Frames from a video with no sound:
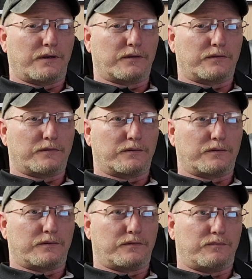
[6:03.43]

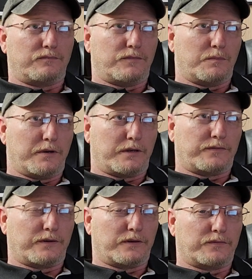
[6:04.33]
the
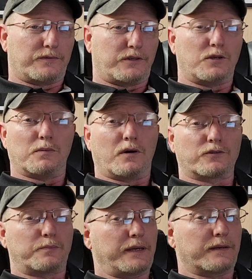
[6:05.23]
benefit of cue ball
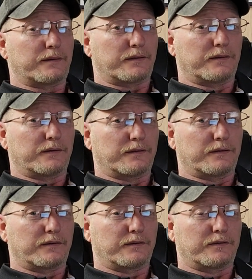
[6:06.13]
spin
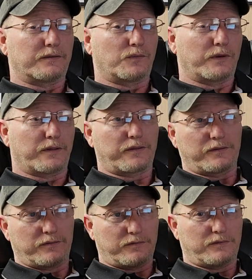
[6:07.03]
with
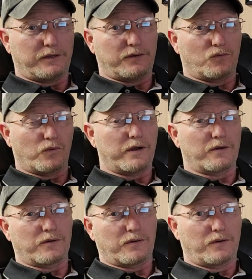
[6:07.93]
the
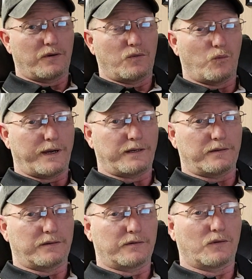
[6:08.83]
rear
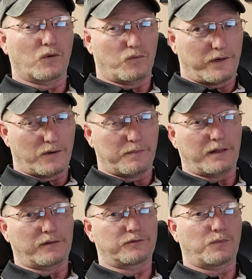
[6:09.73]
weighted or rear
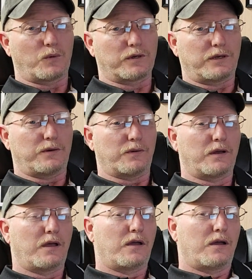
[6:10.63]
balance point cue.
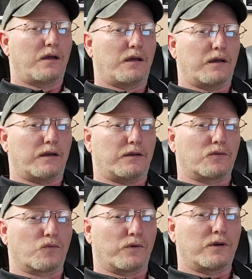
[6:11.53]
A
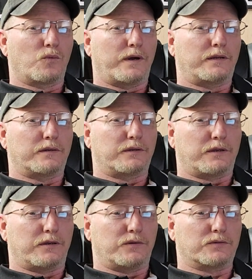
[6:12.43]
rear weighted
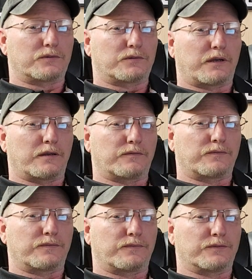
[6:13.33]
cues can
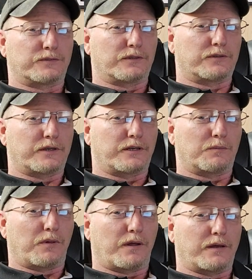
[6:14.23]
facilitate
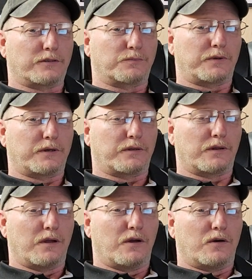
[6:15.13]
applying
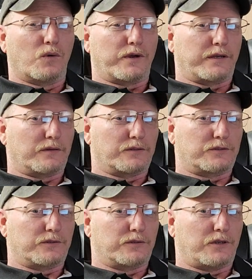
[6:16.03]
spin or
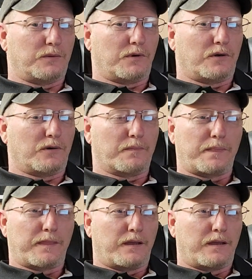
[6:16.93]
English to the cue ball,